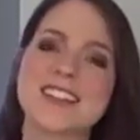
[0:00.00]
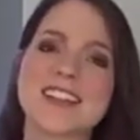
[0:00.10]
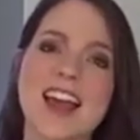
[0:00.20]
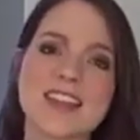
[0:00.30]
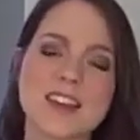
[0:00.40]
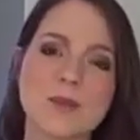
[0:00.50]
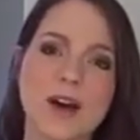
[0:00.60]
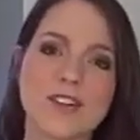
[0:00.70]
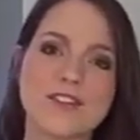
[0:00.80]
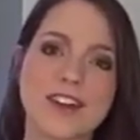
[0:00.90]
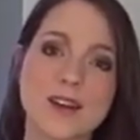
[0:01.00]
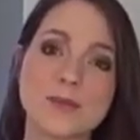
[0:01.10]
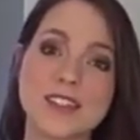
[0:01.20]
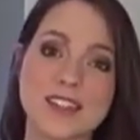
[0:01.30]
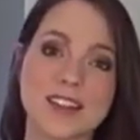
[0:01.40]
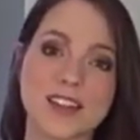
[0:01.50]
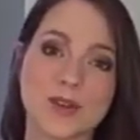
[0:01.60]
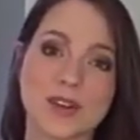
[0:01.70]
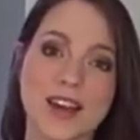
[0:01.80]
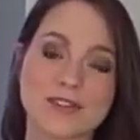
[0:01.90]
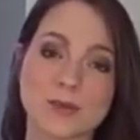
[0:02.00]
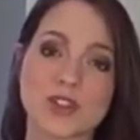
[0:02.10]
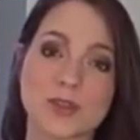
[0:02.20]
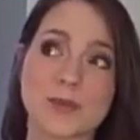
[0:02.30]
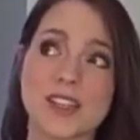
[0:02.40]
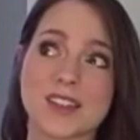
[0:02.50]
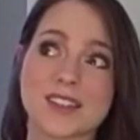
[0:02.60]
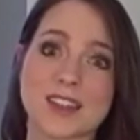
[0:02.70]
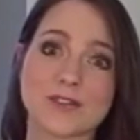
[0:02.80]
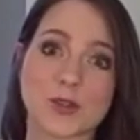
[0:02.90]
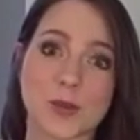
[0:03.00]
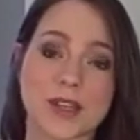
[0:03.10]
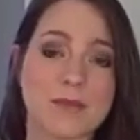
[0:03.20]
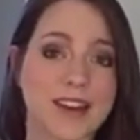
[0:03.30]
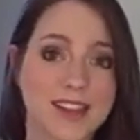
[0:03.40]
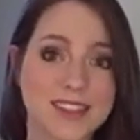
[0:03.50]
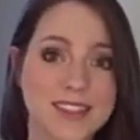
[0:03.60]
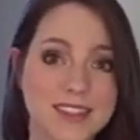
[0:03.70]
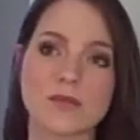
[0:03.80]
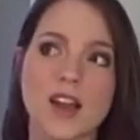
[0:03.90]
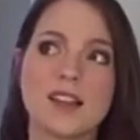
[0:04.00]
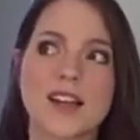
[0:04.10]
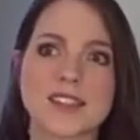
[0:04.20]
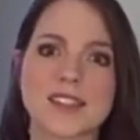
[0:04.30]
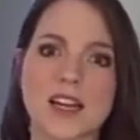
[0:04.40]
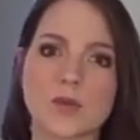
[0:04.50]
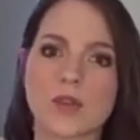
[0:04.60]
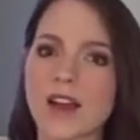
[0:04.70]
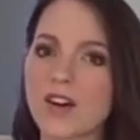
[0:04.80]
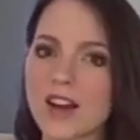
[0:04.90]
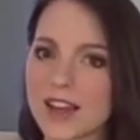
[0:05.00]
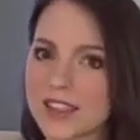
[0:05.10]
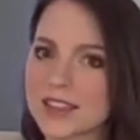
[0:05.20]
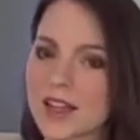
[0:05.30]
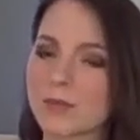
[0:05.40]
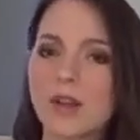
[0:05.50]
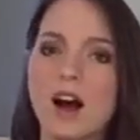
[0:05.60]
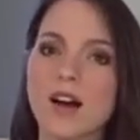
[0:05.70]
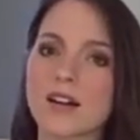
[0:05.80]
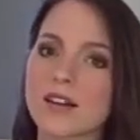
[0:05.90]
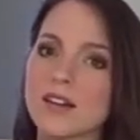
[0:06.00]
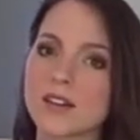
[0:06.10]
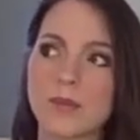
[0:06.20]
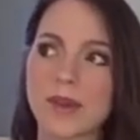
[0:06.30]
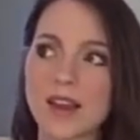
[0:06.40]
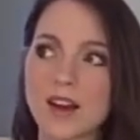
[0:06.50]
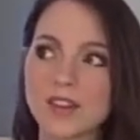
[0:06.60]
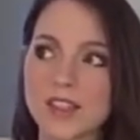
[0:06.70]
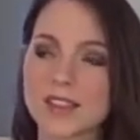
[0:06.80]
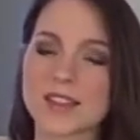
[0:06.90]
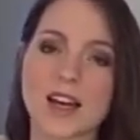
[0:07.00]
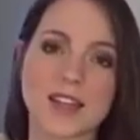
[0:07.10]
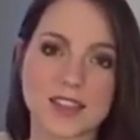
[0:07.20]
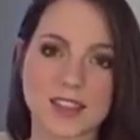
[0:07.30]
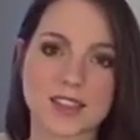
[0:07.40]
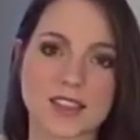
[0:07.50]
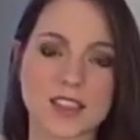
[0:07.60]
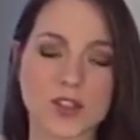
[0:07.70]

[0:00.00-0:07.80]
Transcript: to get the amount of vitamin D that you would get from just being in the sun for 20 minutes. And that's sun without any sunblock. Being out in the sun is